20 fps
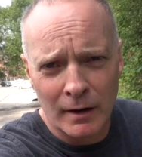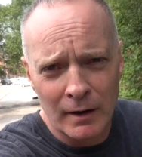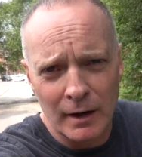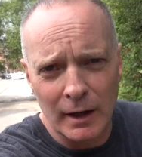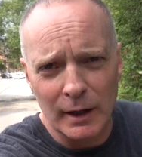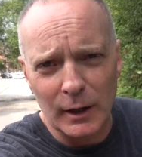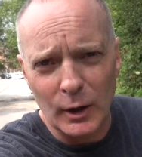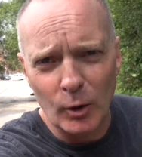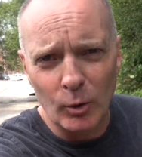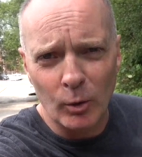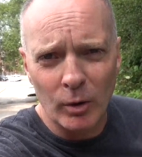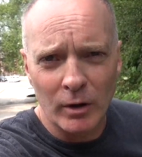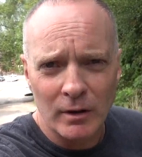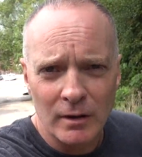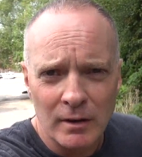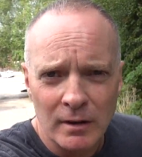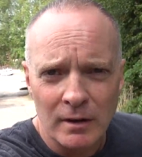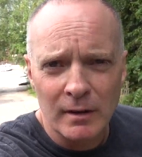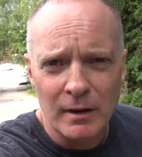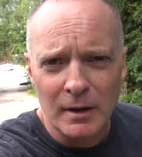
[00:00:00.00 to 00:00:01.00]
Hello,
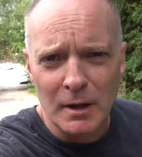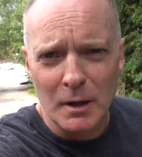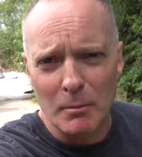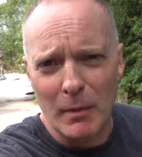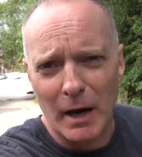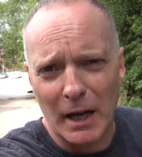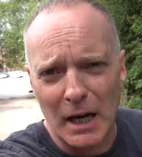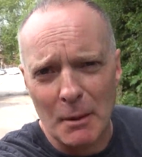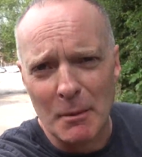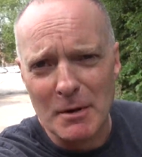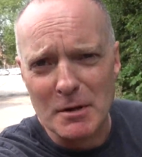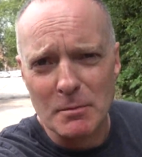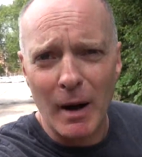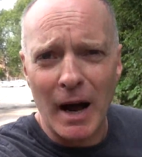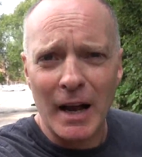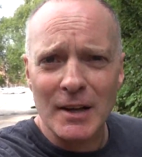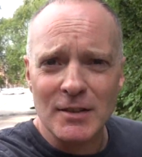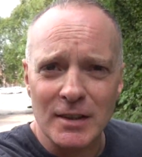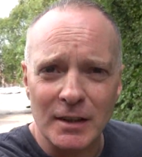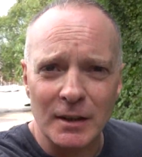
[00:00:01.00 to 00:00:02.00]
my name is
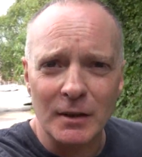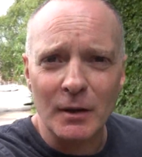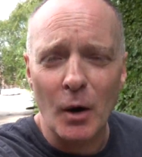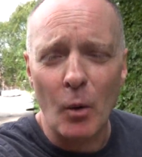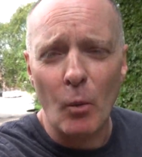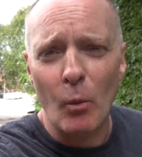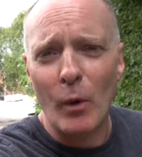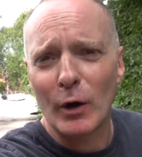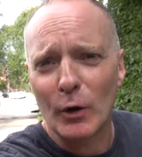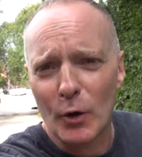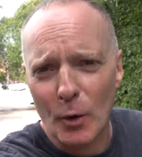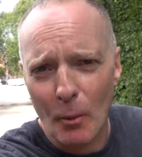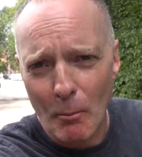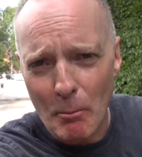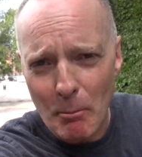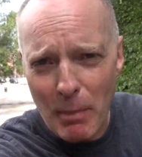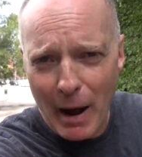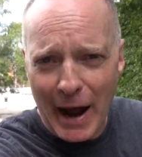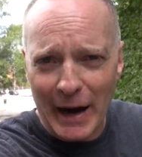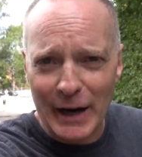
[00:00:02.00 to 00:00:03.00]
Martin and welcome
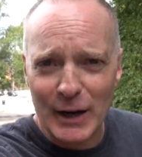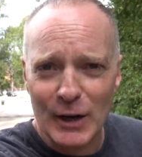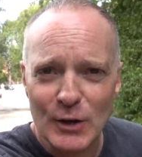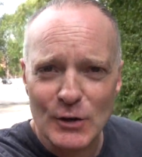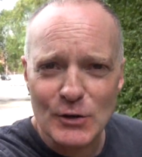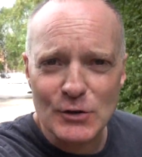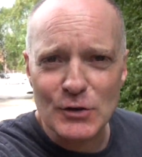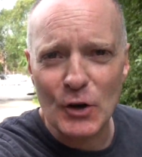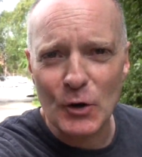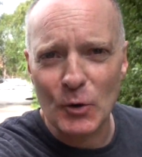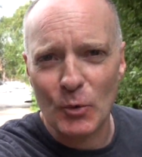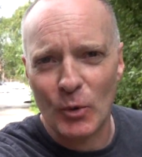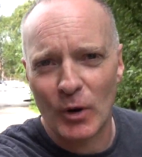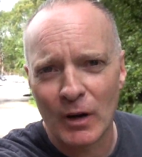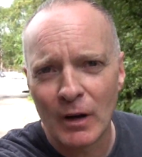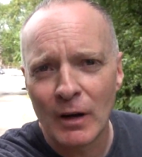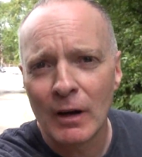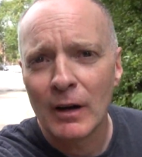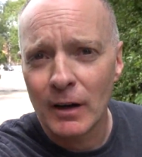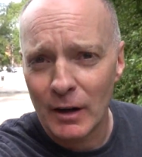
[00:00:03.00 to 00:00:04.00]
back to
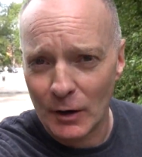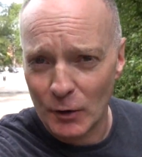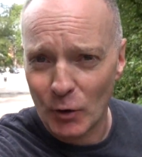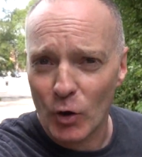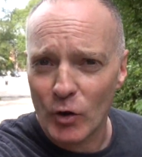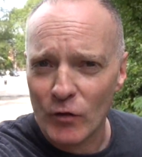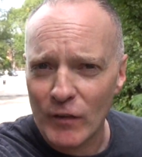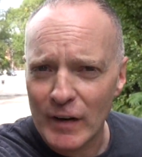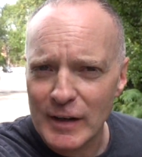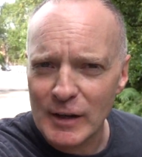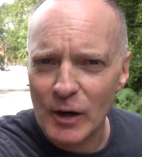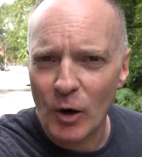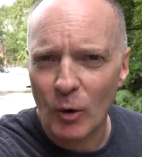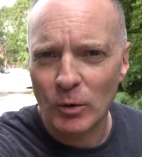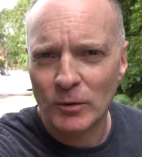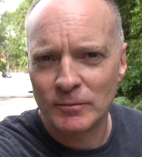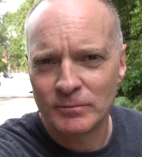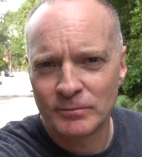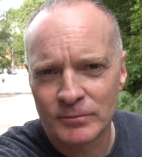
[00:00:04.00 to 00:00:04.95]
another video.